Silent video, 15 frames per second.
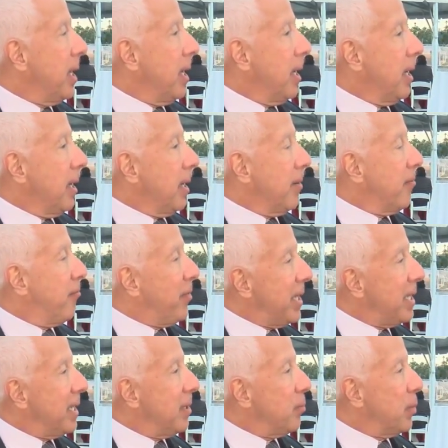uh, fit
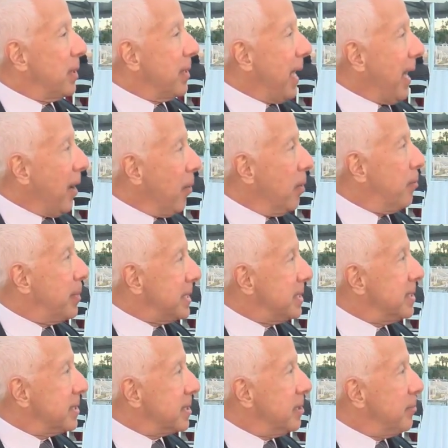in with our business
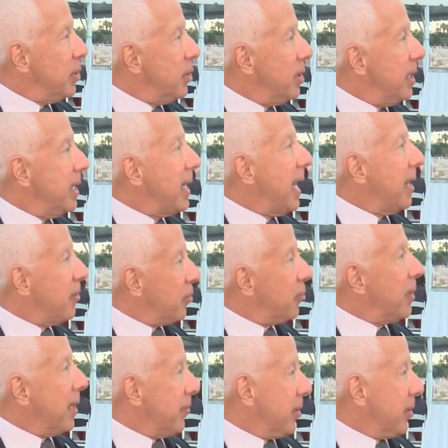community and throughout